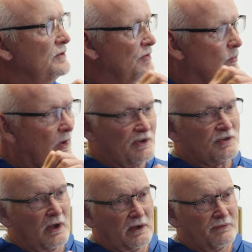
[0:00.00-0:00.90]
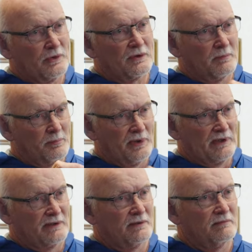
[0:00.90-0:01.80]
to watch all of you
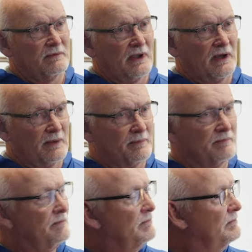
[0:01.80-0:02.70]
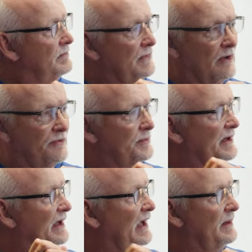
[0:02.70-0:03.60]
compete. And
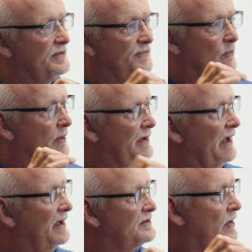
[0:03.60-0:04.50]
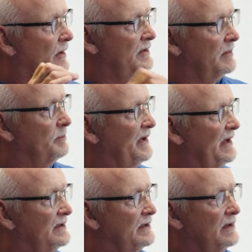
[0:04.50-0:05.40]
three games, 4 days, hard
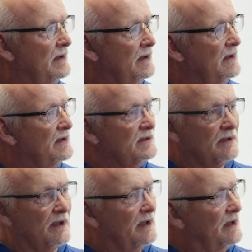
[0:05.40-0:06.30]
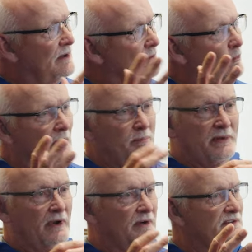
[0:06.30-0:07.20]
compete. One
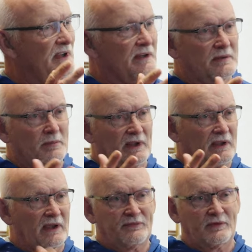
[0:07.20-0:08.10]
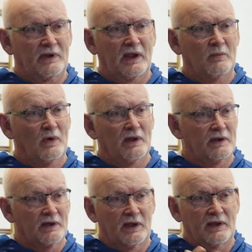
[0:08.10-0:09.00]
player said to me after game
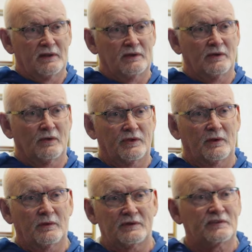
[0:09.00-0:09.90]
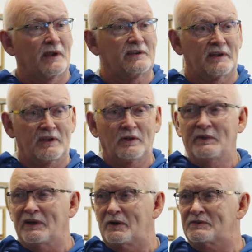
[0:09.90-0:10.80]
one, they were trying to kill
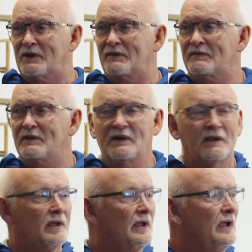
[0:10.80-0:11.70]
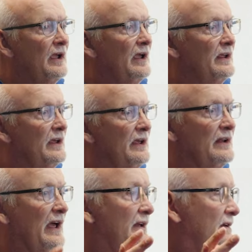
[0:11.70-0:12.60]
me out there.
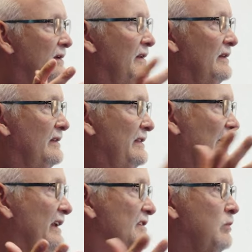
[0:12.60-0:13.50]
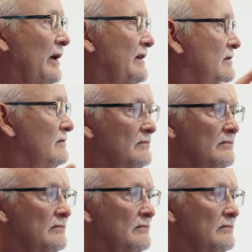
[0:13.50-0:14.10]
And that is what,